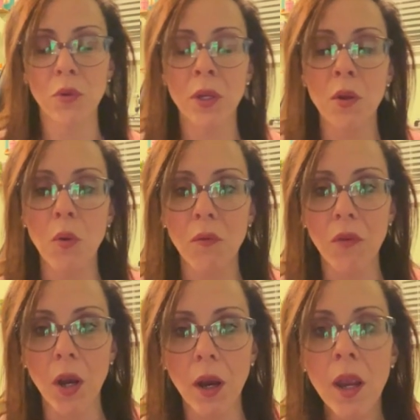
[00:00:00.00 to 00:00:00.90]
and
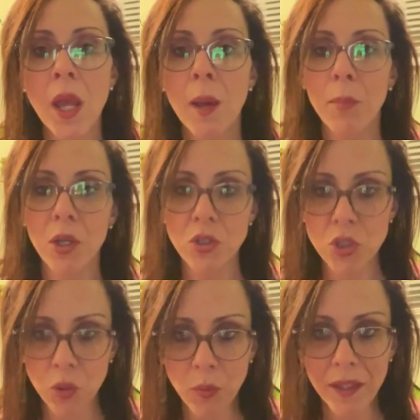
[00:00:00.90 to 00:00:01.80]
over, but
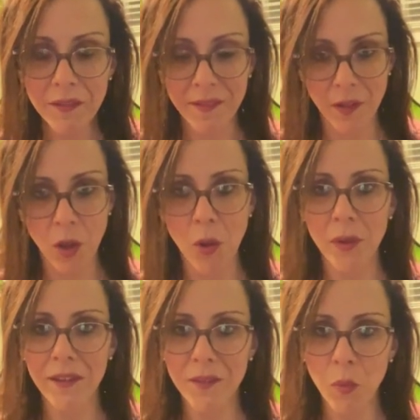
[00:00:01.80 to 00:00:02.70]
doing so
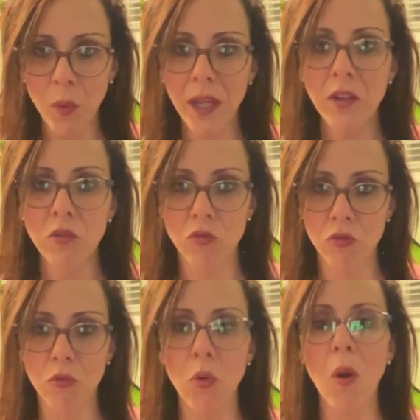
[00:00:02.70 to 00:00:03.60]
is a way to
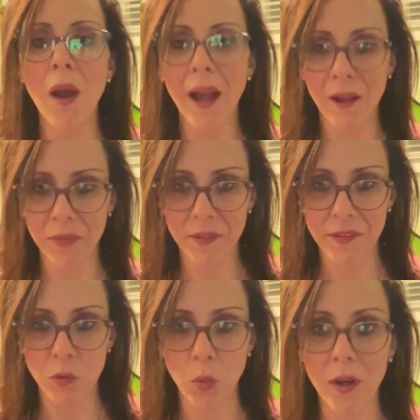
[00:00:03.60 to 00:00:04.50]
draw out the
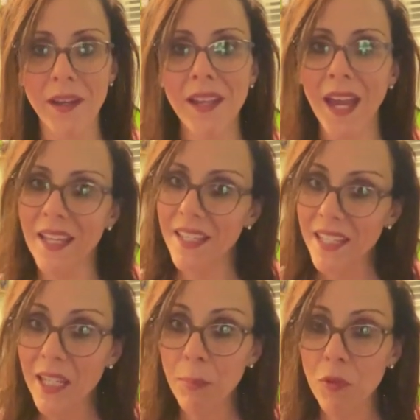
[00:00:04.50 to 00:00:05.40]
story and
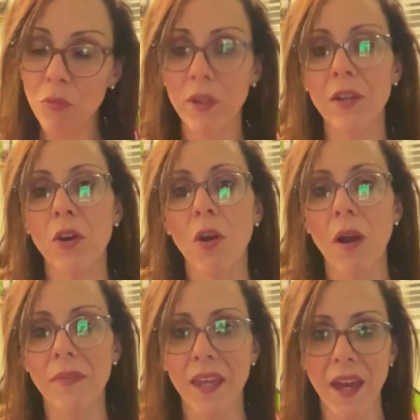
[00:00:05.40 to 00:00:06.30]
keep the reader
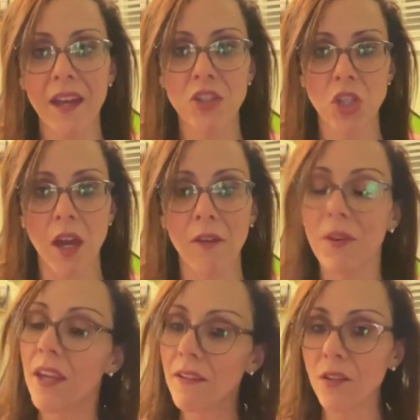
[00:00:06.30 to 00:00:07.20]
on the edge of
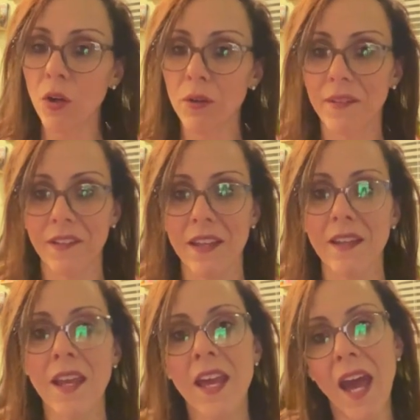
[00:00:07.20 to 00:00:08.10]
his or her
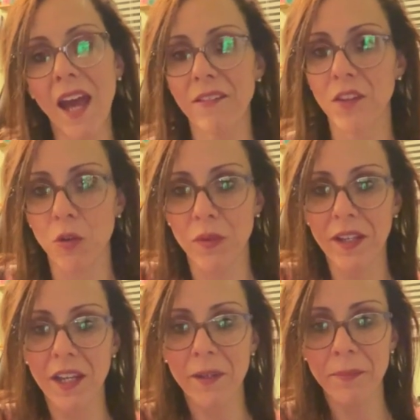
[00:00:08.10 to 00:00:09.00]
seat as they're
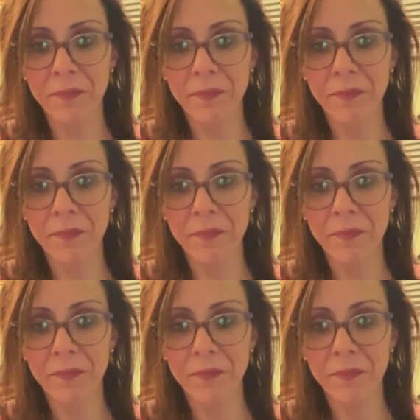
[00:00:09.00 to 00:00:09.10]
reading.